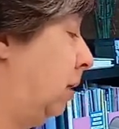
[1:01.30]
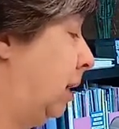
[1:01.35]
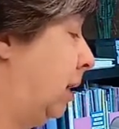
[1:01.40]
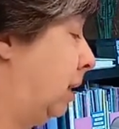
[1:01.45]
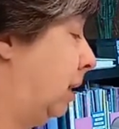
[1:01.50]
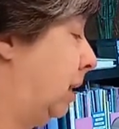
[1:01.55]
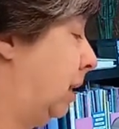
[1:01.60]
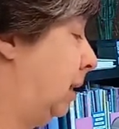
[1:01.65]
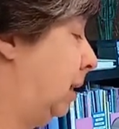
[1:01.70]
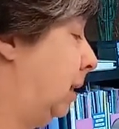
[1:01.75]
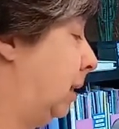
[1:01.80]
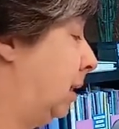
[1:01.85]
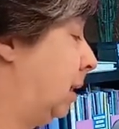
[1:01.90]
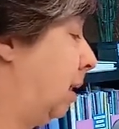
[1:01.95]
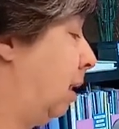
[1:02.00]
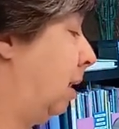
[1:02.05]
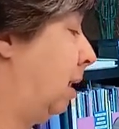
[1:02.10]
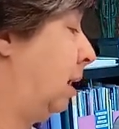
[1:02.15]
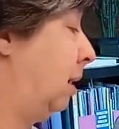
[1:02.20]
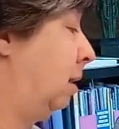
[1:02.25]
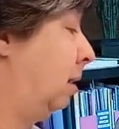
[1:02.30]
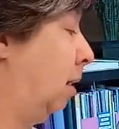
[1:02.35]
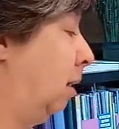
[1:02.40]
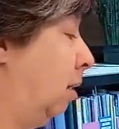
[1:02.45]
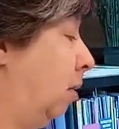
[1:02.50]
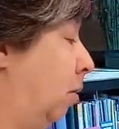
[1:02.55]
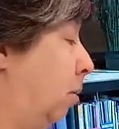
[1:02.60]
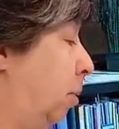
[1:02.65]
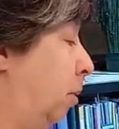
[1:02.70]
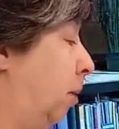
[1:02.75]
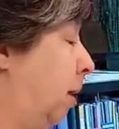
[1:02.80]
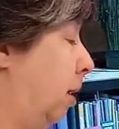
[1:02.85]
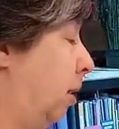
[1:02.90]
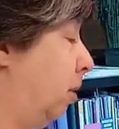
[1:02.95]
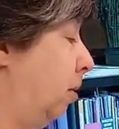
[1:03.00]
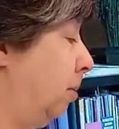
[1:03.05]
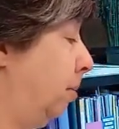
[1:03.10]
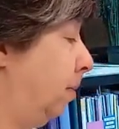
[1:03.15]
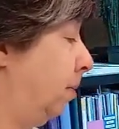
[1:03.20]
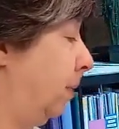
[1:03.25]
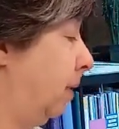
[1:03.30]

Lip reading: it inside the little printer.